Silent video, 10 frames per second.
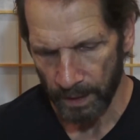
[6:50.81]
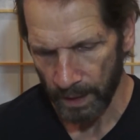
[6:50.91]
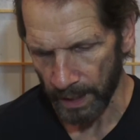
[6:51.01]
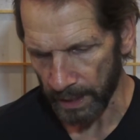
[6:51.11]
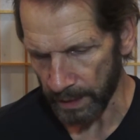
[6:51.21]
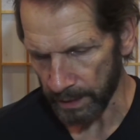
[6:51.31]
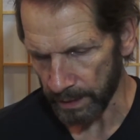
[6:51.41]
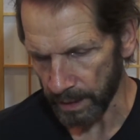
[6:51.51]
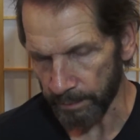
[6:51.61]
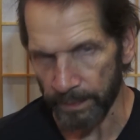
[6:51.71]
And
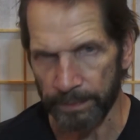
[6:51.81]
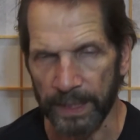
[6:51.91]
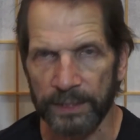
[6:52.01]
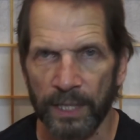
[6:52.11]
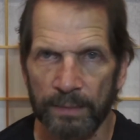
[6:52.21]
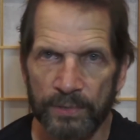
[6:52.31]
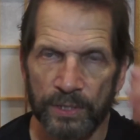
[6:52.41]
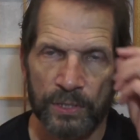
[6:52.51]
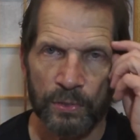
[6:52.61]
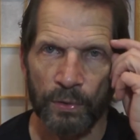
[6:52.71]
um, many times
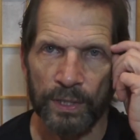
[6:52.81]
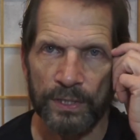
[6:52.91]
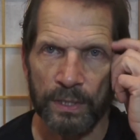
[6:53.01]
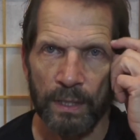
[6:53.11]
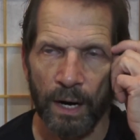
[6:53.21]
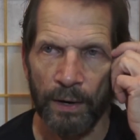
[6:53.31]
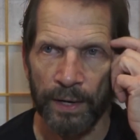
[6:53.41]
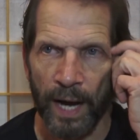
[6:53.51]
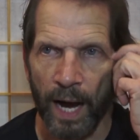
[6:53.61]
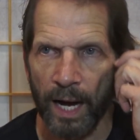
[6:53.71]
these stories are
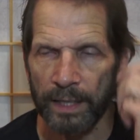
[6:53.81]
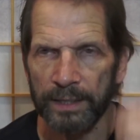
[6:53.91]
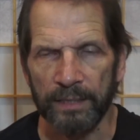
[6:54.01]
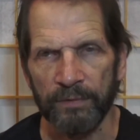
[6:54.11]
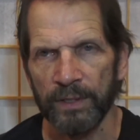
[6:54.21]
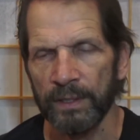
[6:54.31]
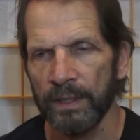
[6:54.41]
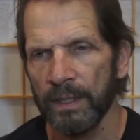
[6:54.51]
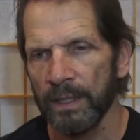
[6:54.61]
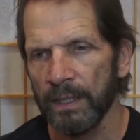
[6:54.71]
not even
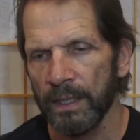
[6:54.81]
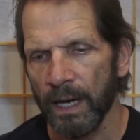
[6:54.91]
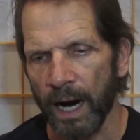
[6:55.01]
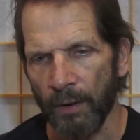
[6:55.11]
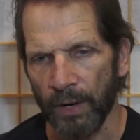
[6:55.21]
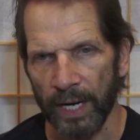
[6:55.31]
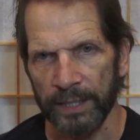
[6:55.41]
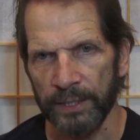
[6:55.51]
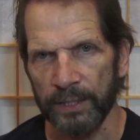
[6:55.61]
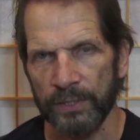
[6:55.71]
our
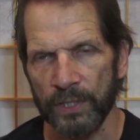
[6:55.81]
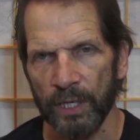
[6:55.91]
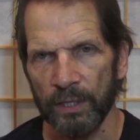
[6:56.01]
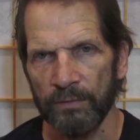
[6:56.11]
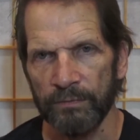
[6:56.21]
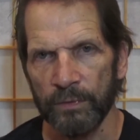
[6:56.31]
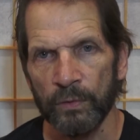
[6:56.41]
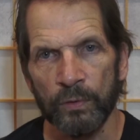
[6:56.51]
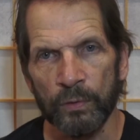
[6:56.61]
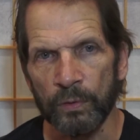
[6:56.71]
ideas of
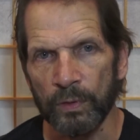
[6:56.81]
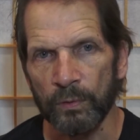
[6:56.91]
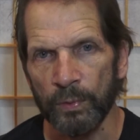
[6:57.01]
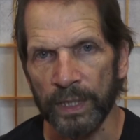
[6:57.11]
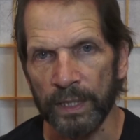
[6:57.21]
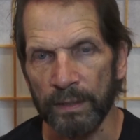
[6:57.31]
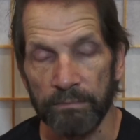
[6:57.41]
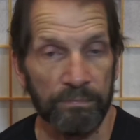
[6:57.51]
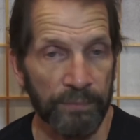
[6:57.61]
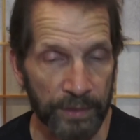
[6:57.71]
who we
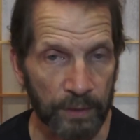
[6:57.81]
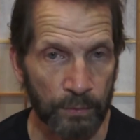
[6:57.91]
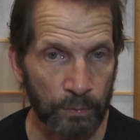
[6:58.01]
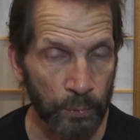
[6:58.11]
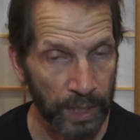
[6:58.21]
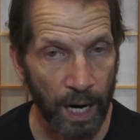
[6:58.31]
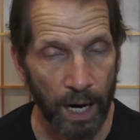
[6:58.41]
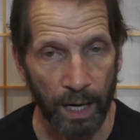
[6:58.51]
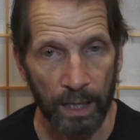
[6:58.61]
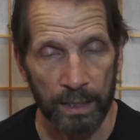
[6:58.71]
think we
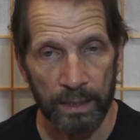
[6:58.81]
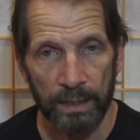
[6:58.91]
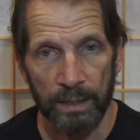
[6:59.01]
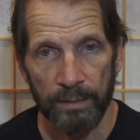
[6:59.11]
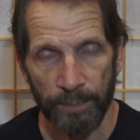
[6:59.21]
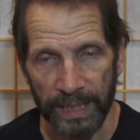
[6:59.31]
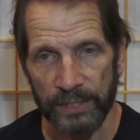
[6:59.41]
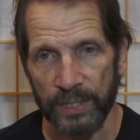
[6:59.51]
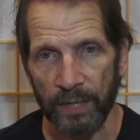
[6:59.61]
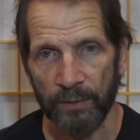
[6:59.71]
are
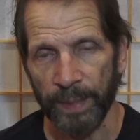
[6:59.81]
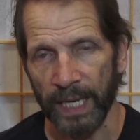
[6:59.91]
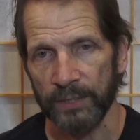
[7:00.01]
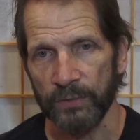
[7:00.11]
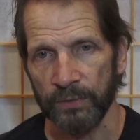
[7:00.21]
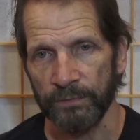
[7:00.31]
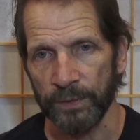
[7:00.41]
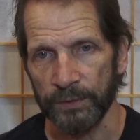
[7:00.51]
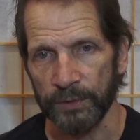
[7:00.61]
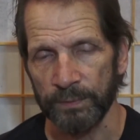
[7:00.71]
based on the past or the
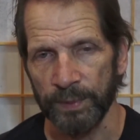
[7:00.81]
future.